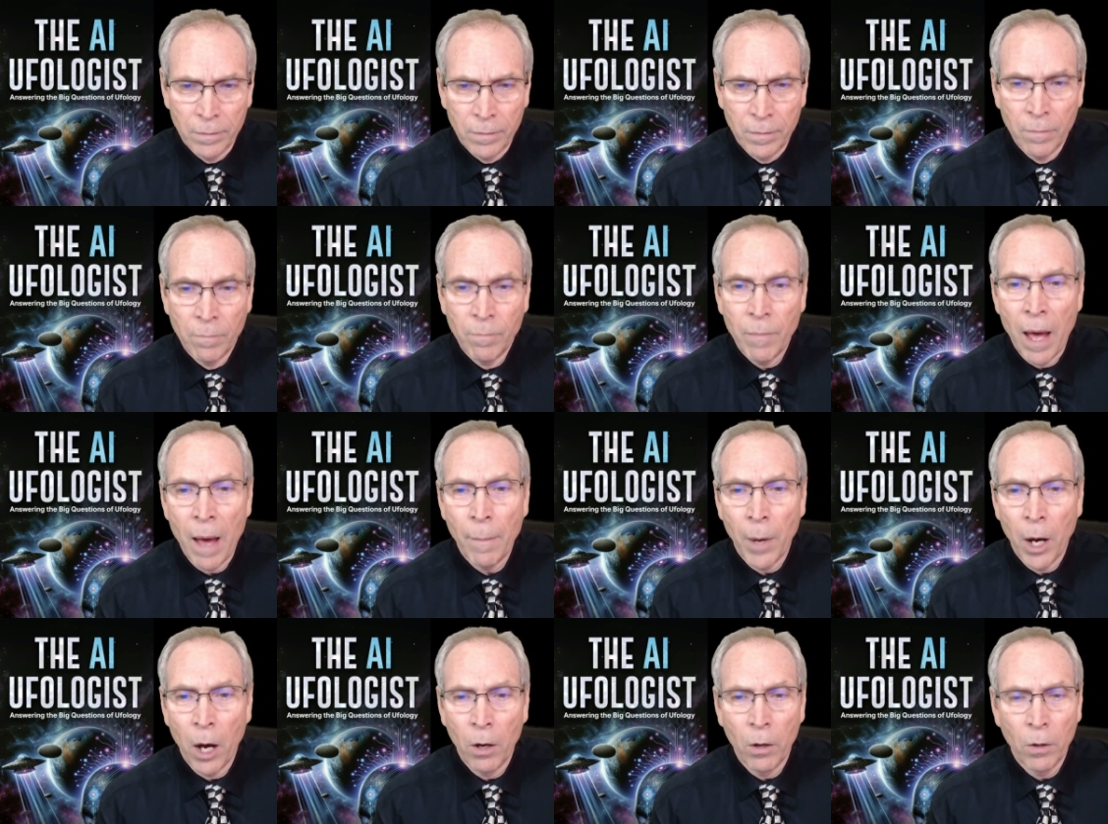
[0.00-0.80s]

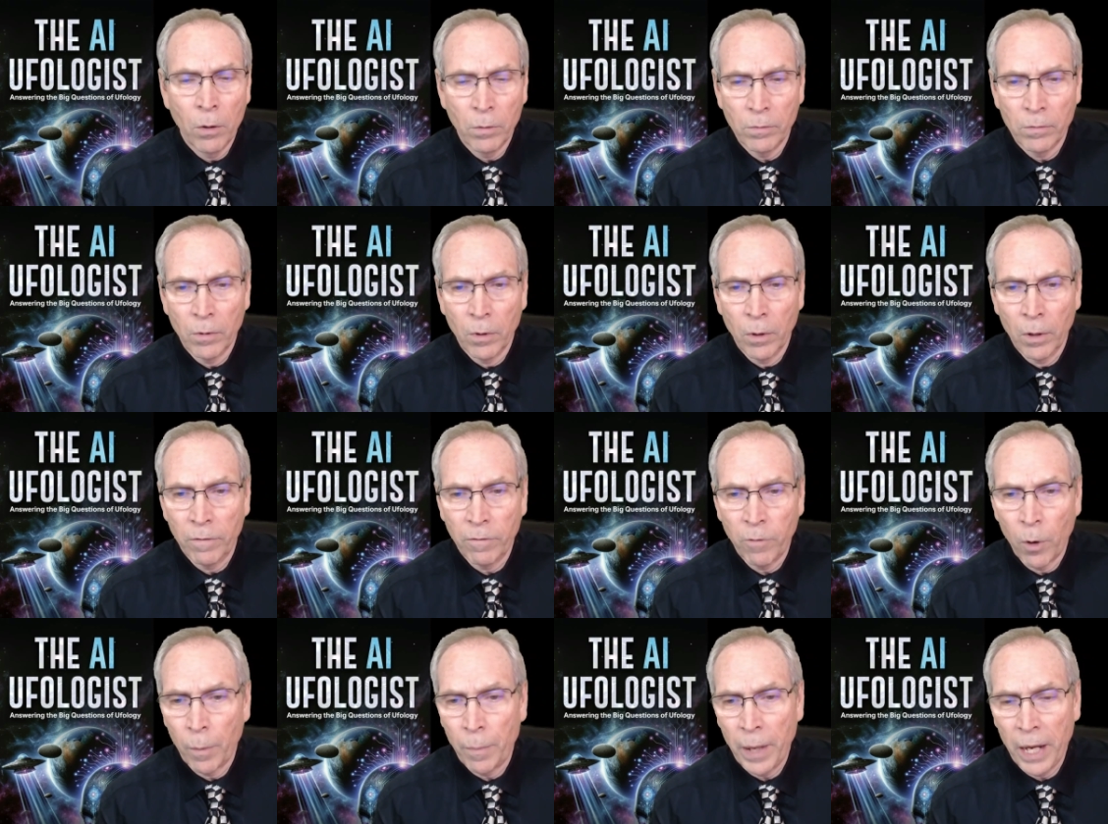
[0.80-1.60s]
memo, or
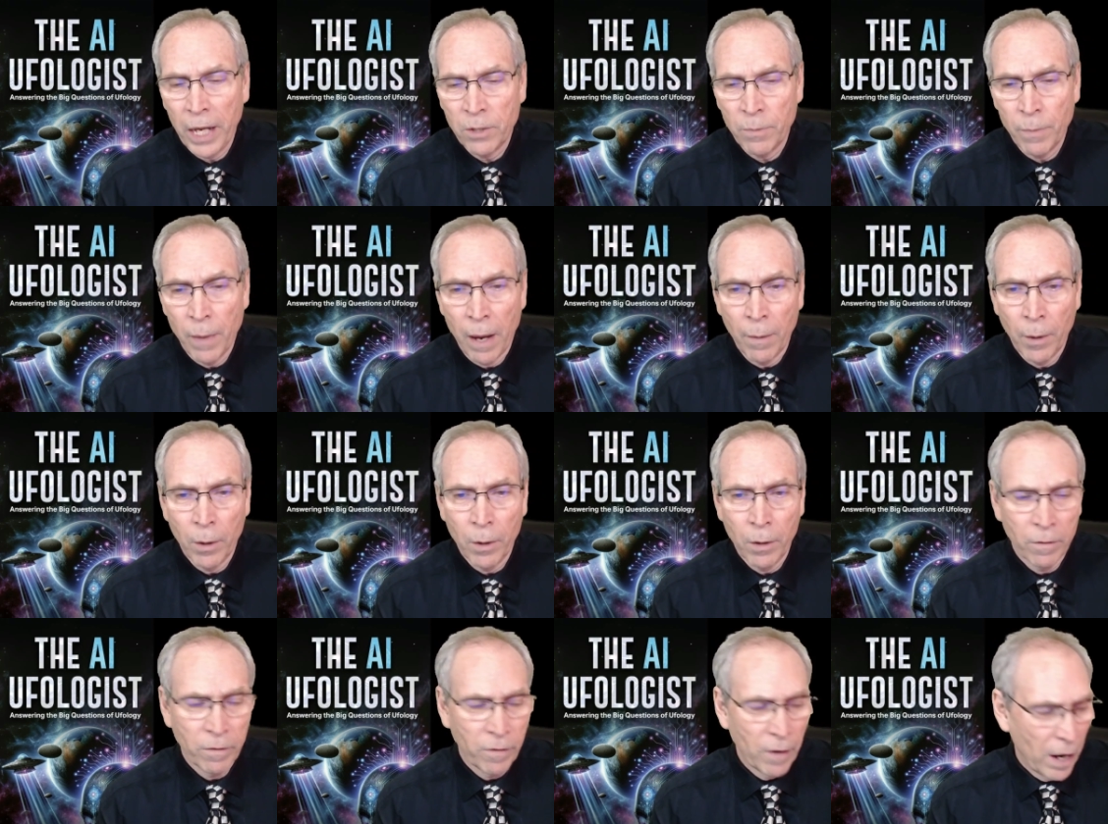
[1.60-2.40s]
4-page
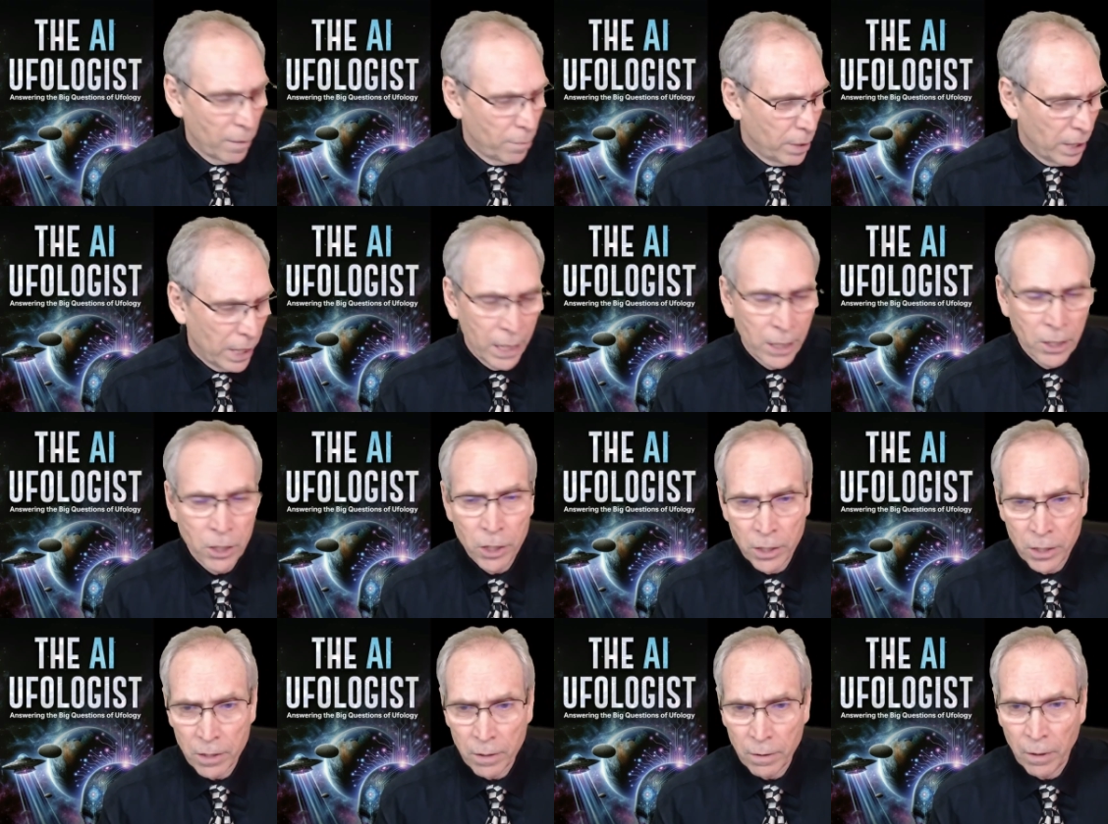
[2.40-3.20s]
memo, 5
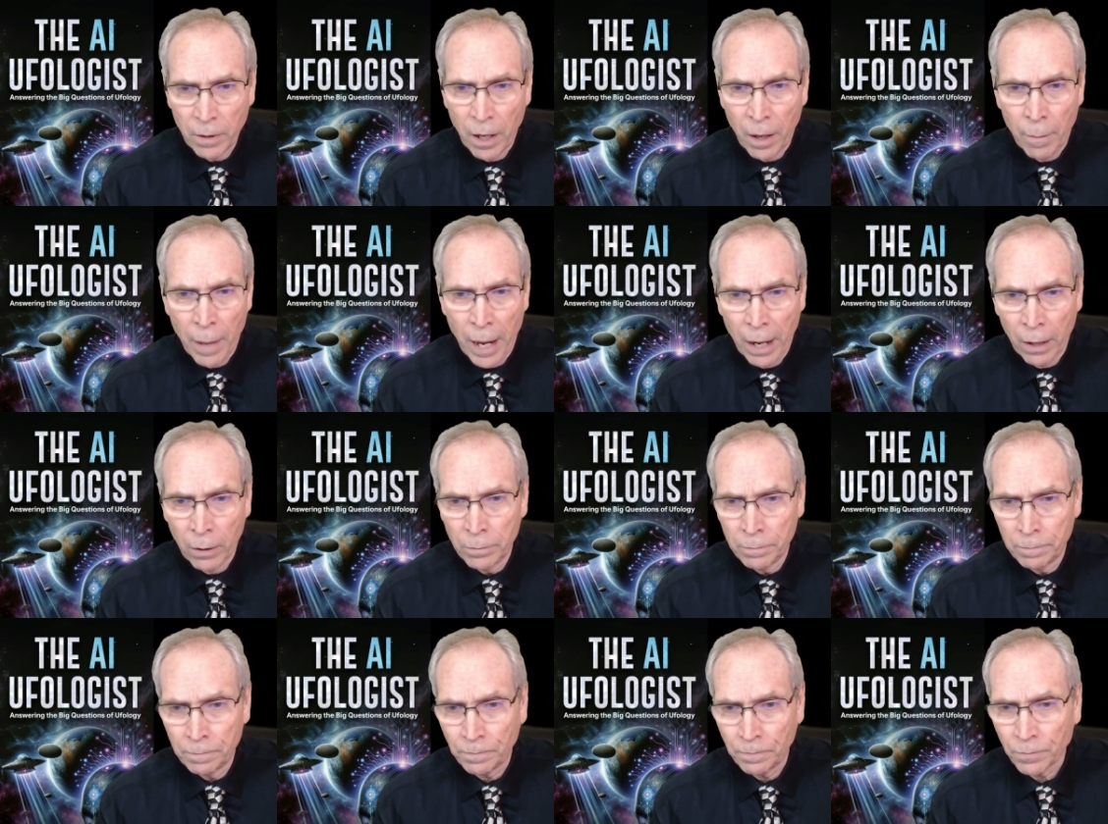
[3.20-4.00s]
pages, about
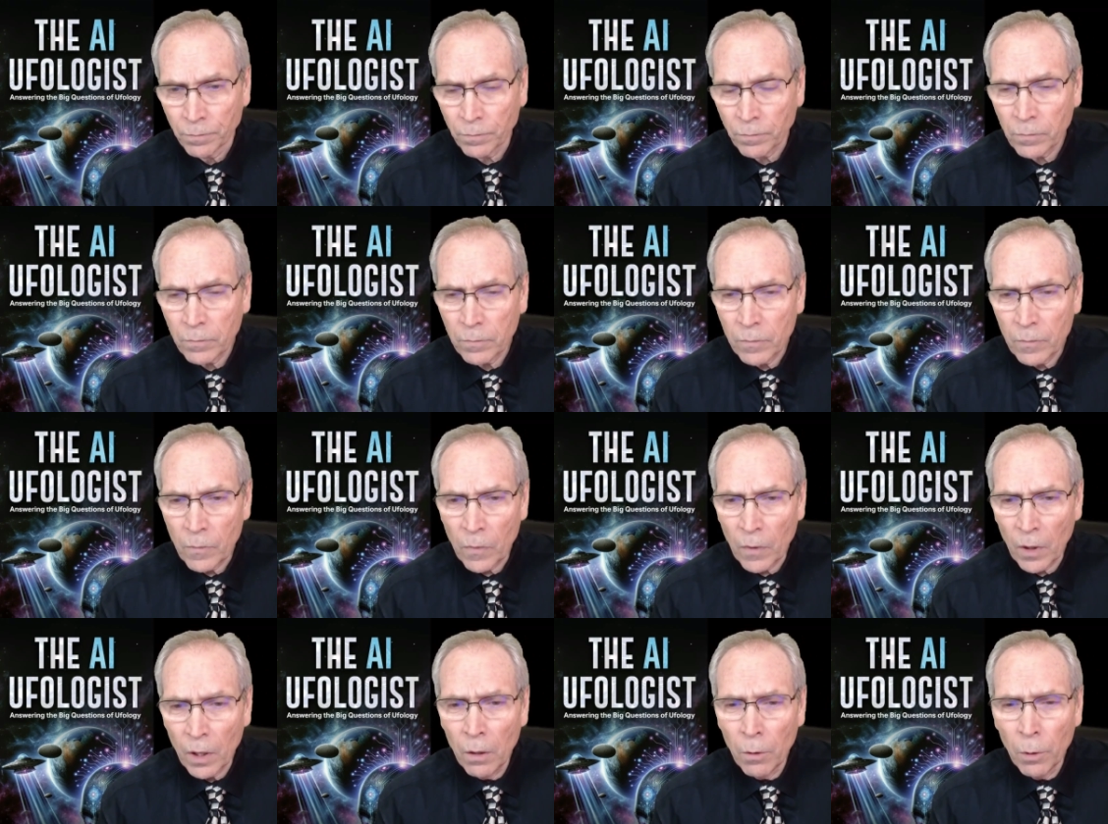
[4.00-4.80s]

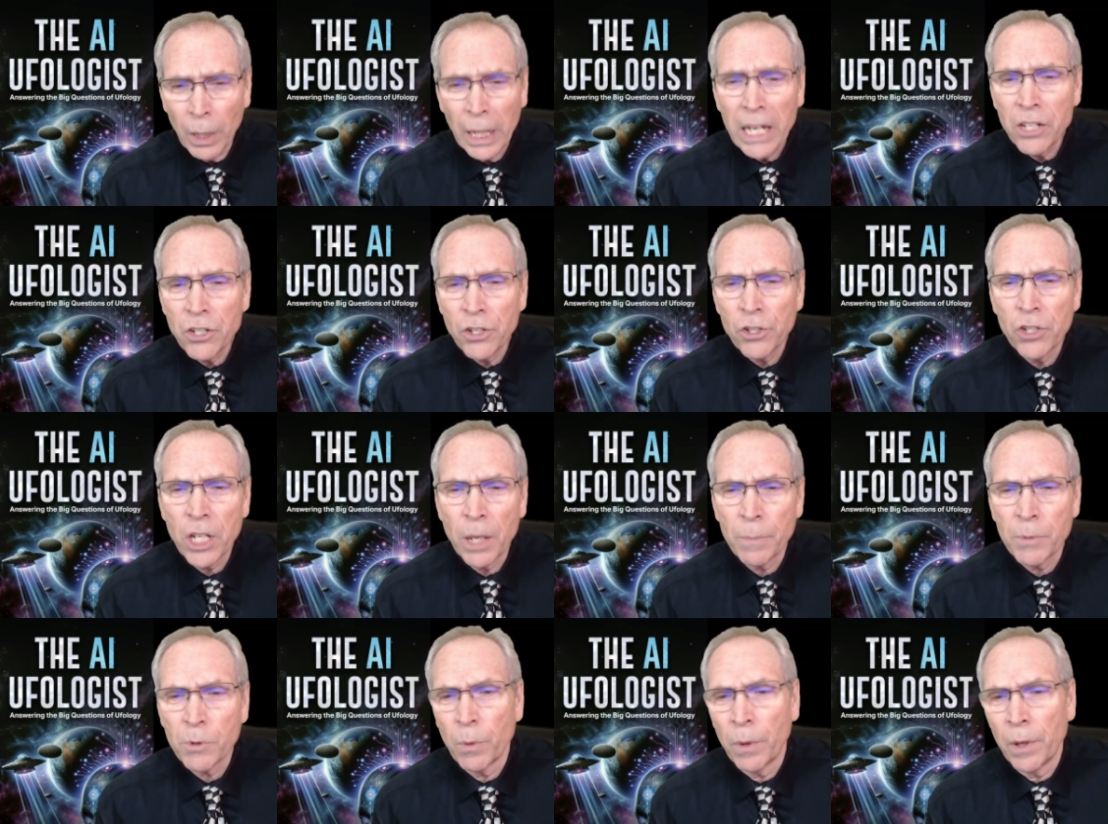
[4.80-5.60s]

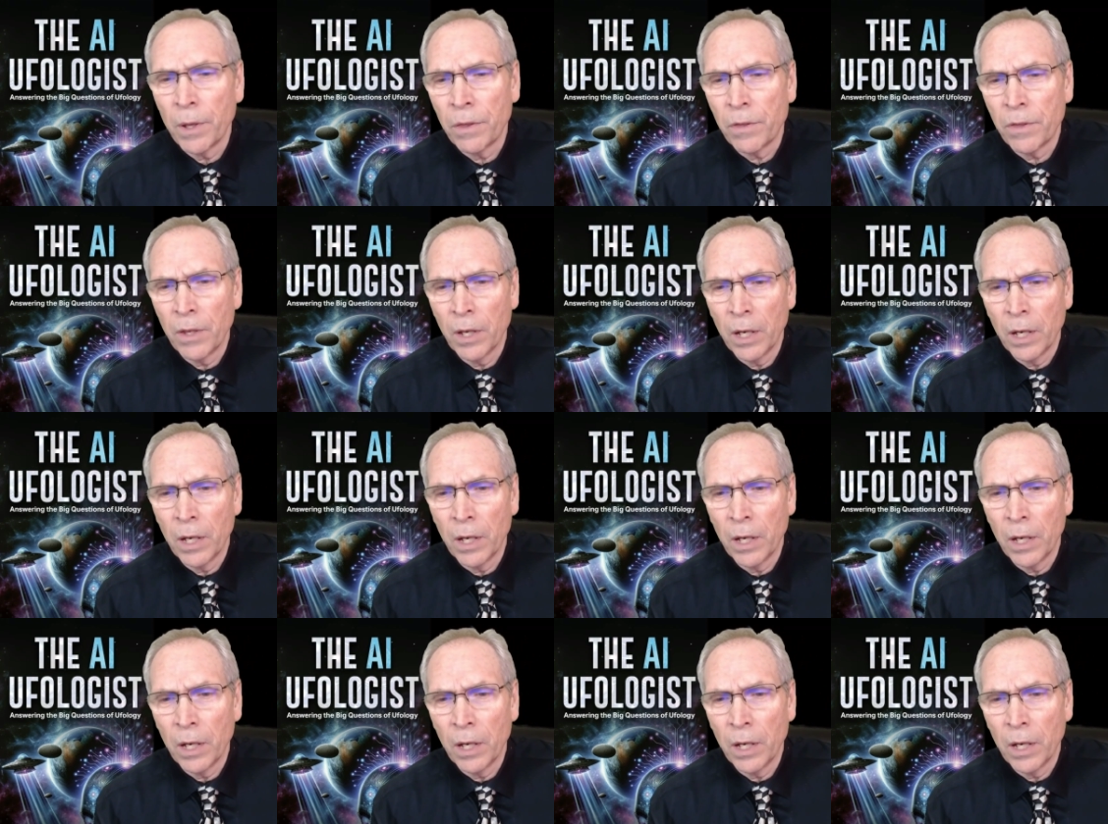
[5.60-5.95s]
relationships with